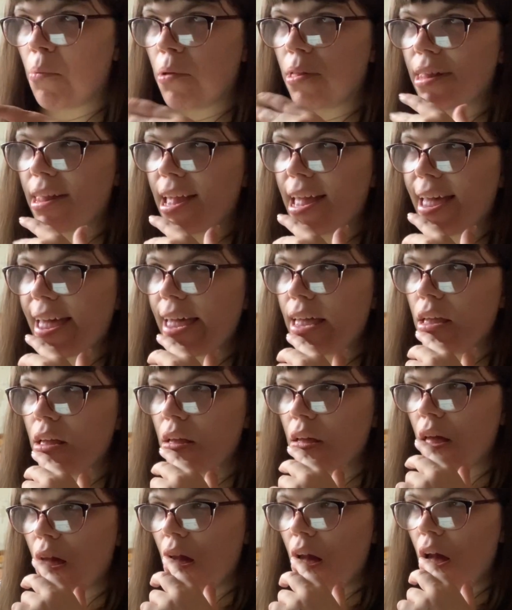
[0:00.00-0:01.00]
on there.
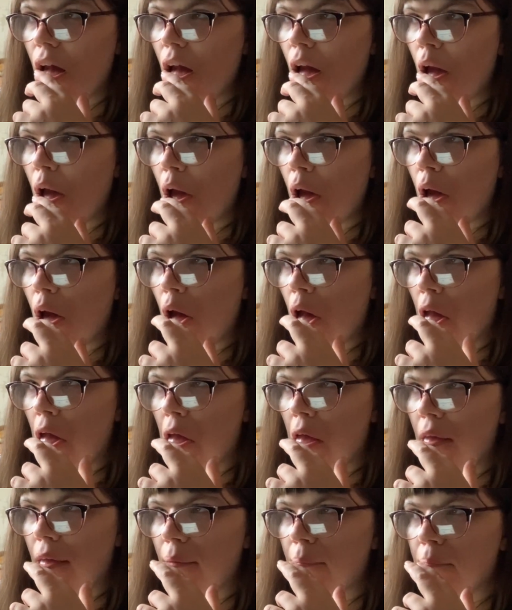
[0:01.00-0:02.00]

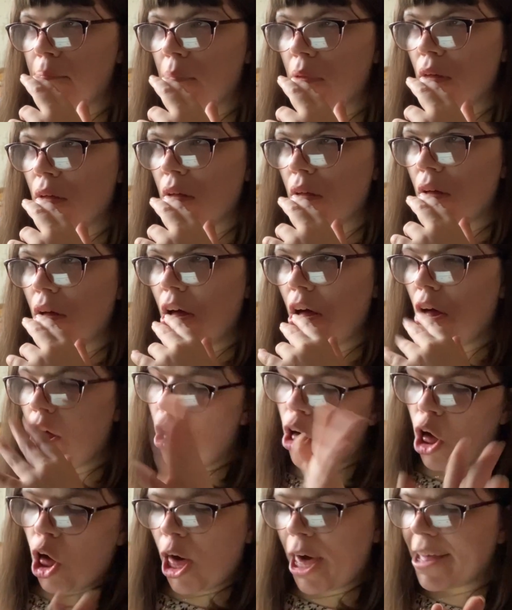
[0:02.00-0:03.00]
Um,
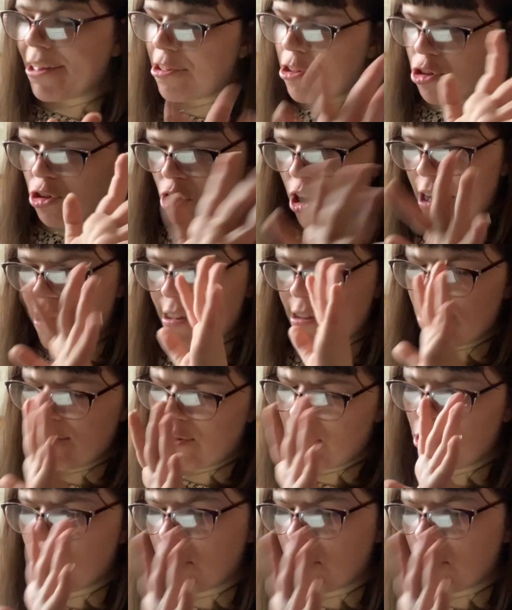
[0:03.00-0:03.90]
I decided to